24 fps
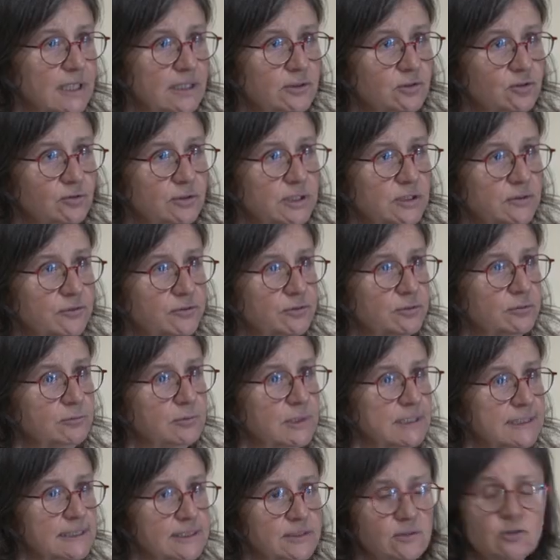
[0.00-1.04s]
can do it through
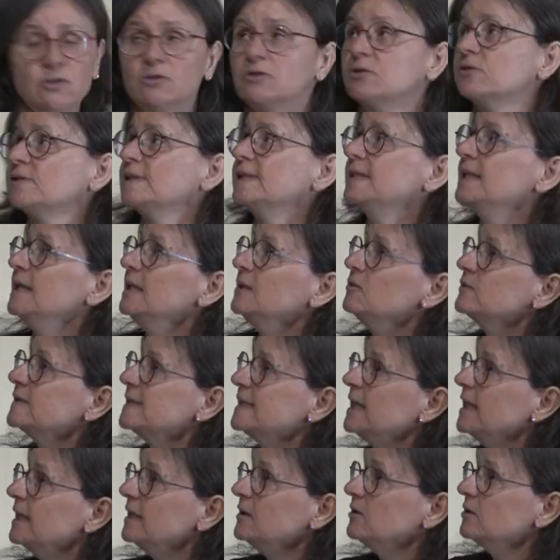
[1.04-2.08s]
what is called the CNO
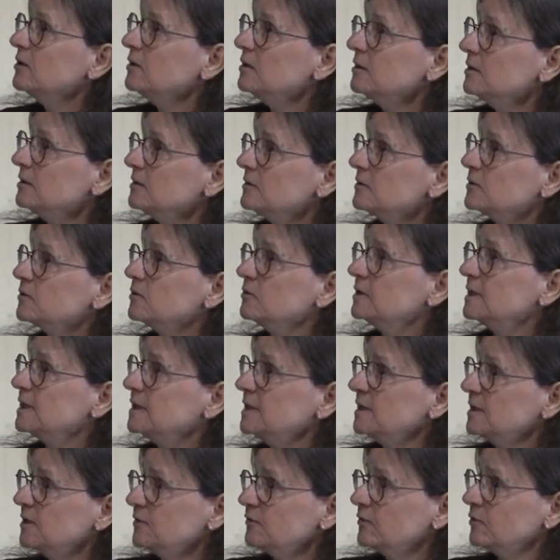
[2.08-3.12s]
cycle. So
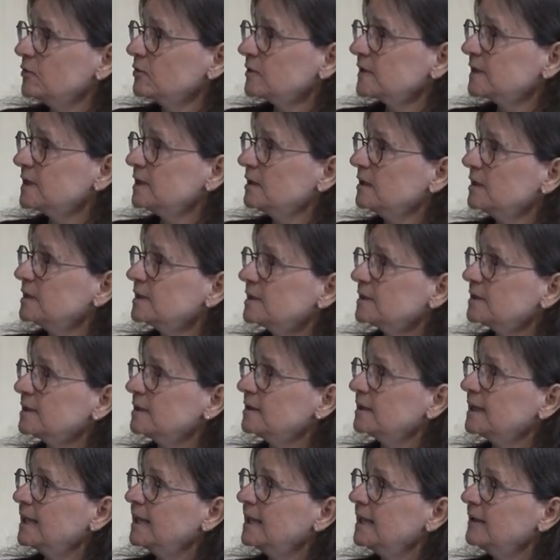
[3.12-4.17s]
this is for stars
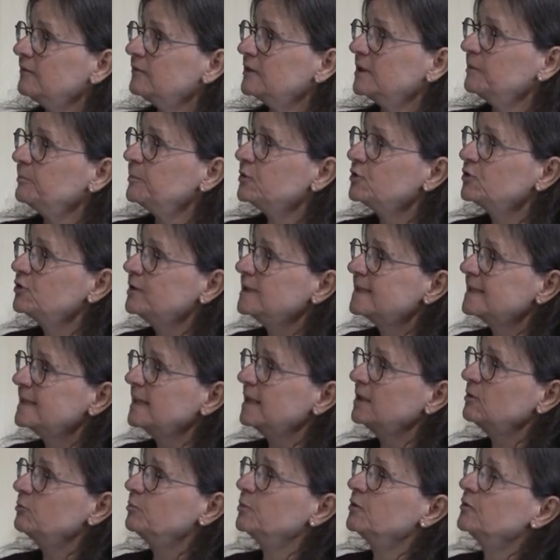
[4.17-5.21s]
uh, that have temperature
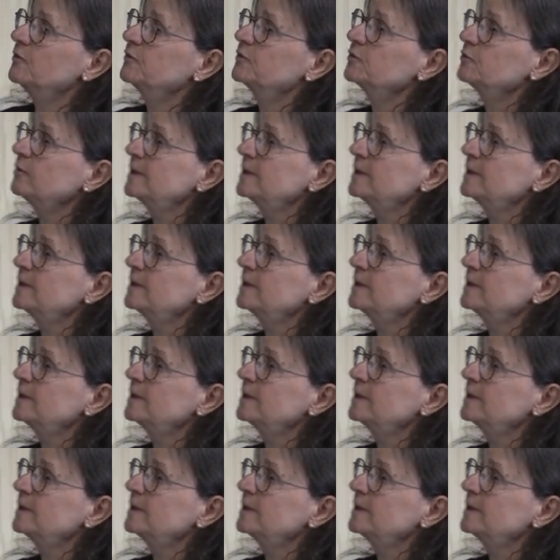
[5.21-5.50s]
inside above